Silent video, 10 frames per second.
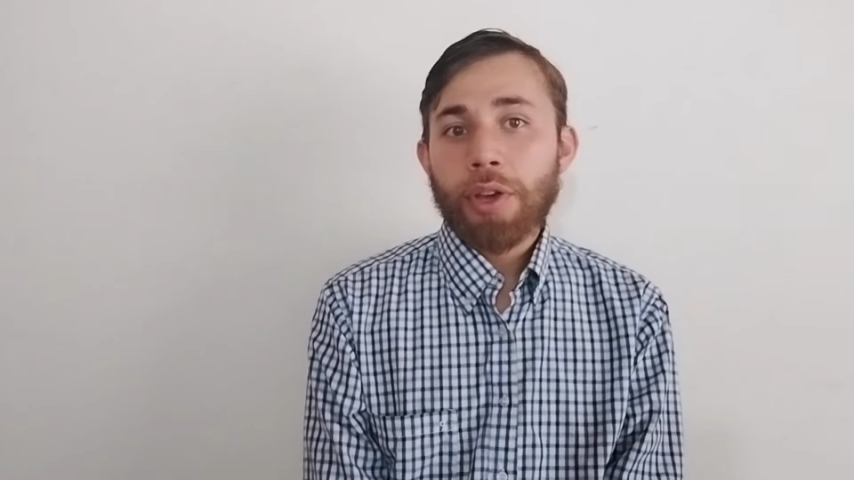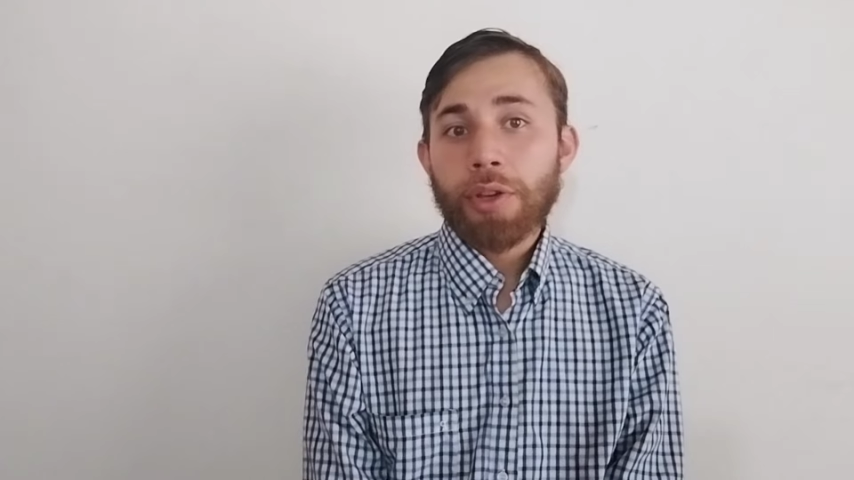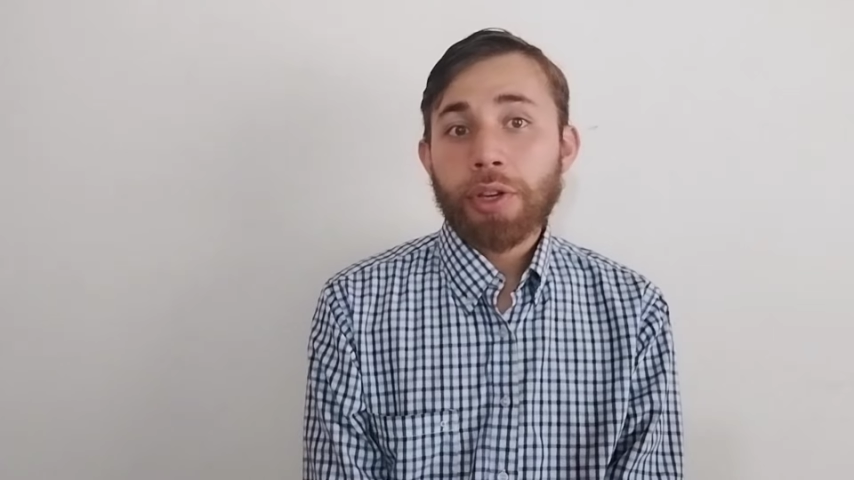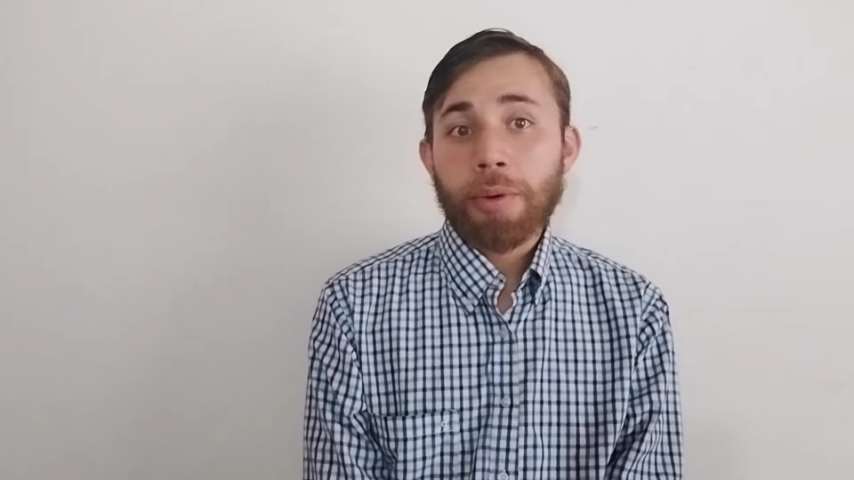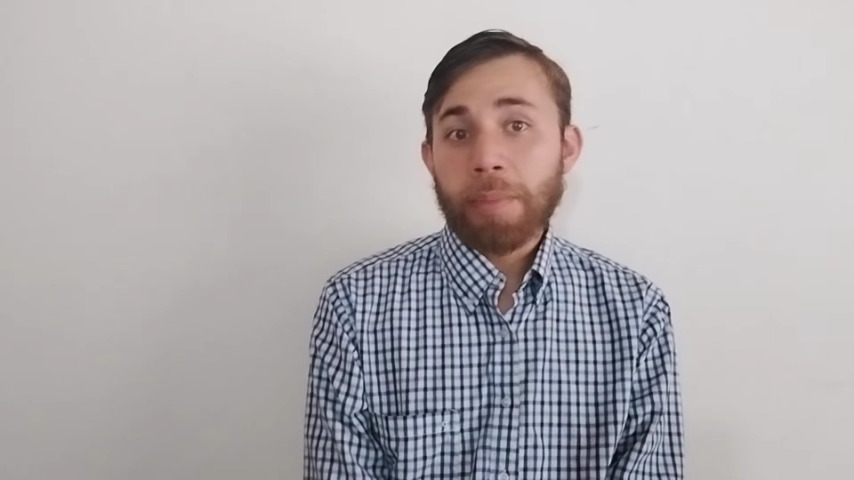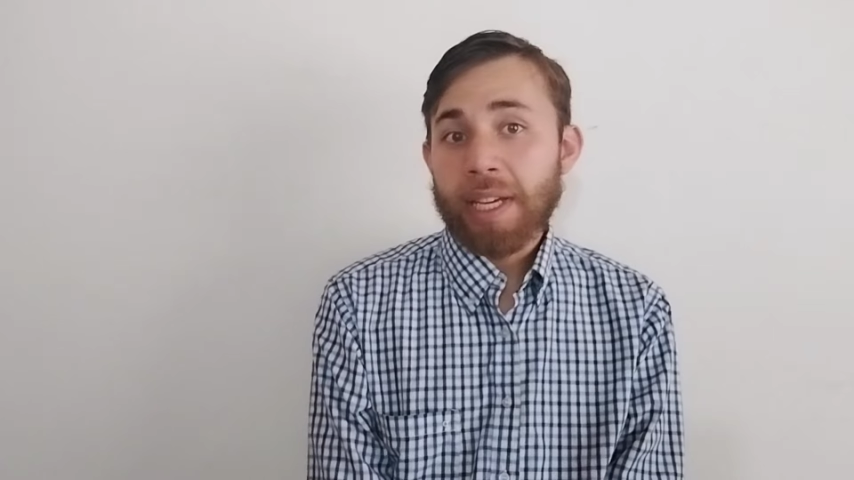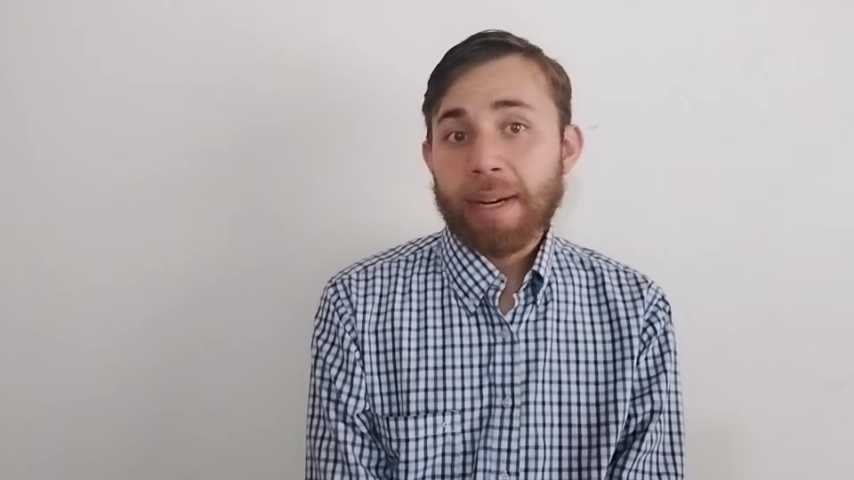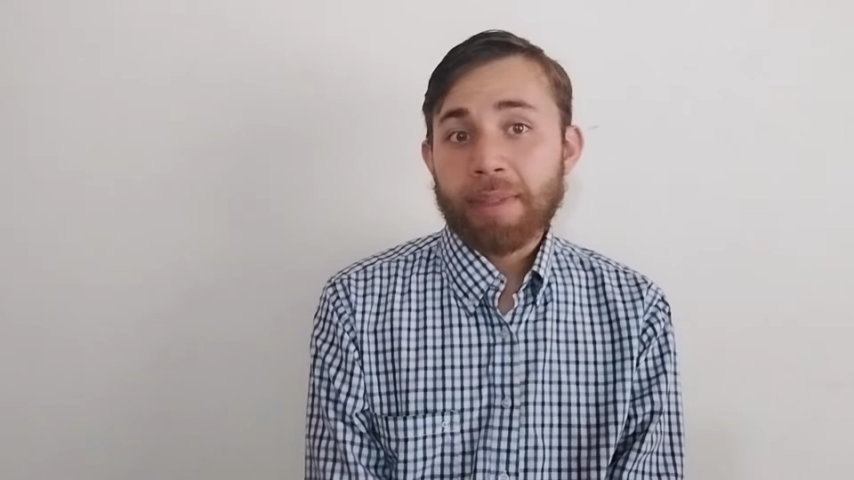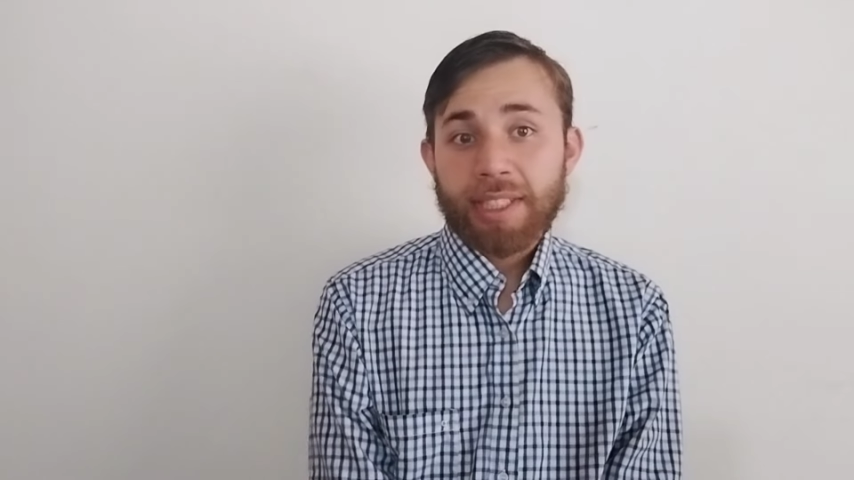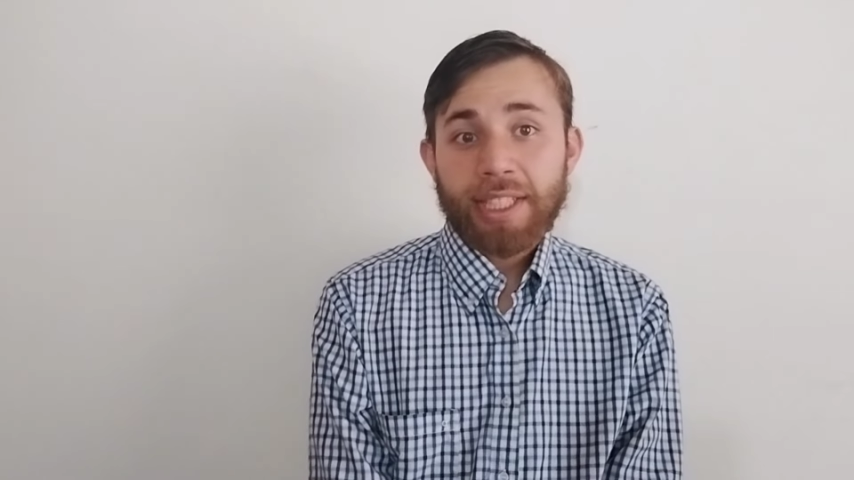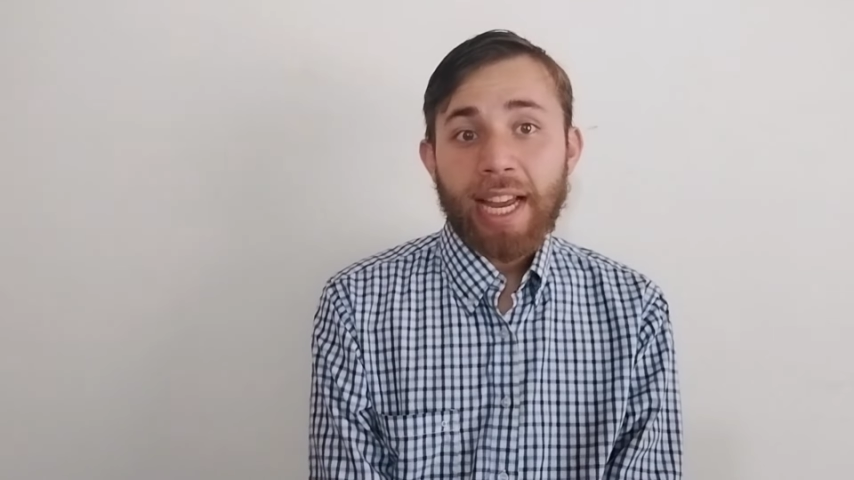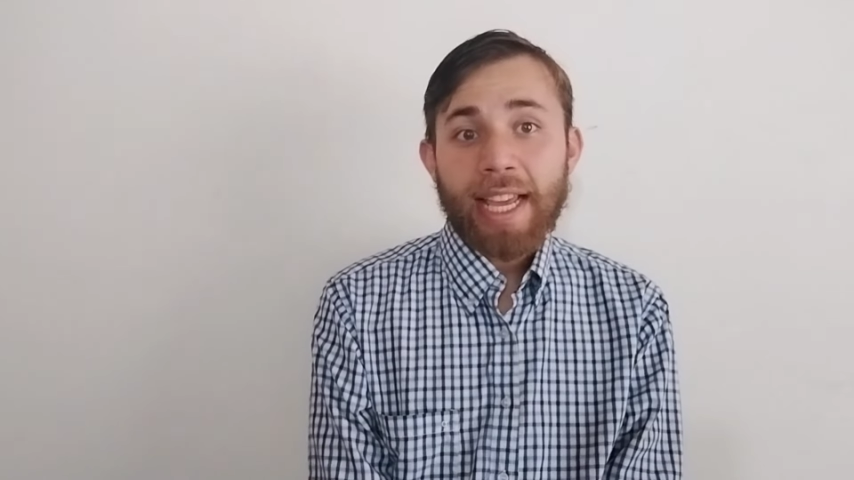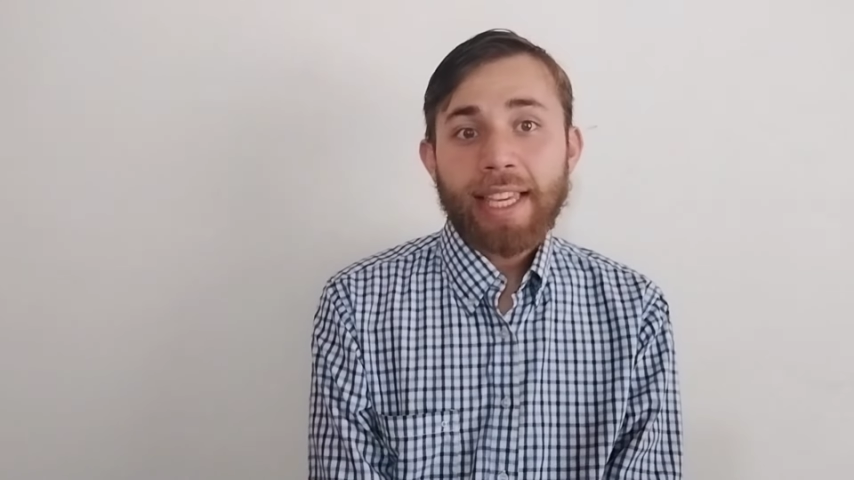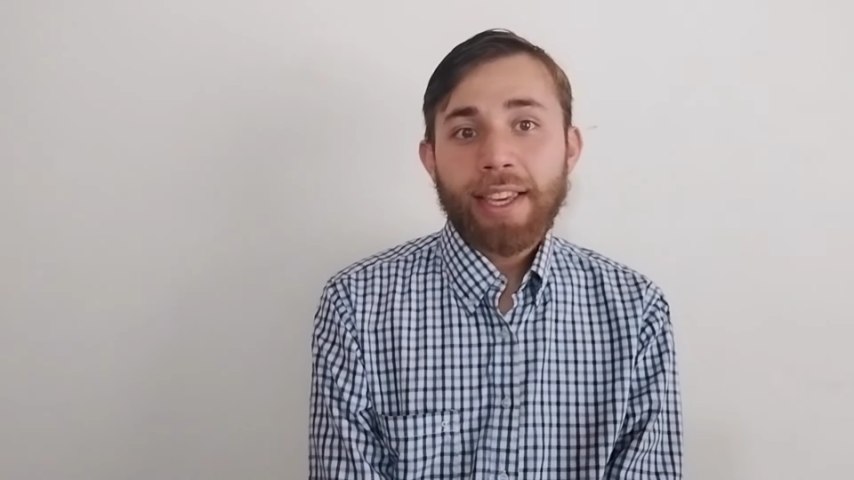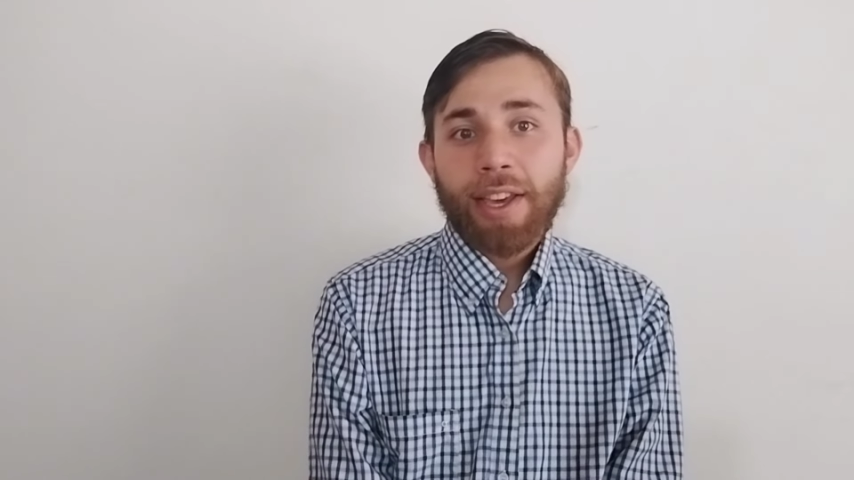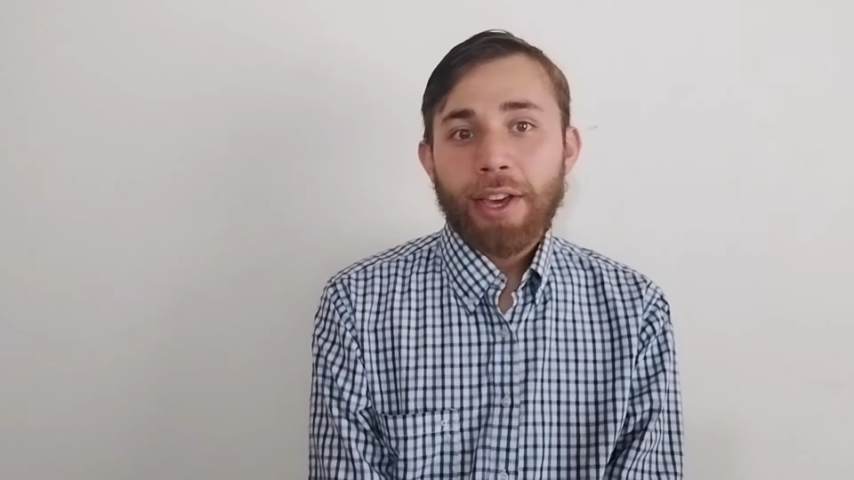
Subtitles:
you commit a mistake,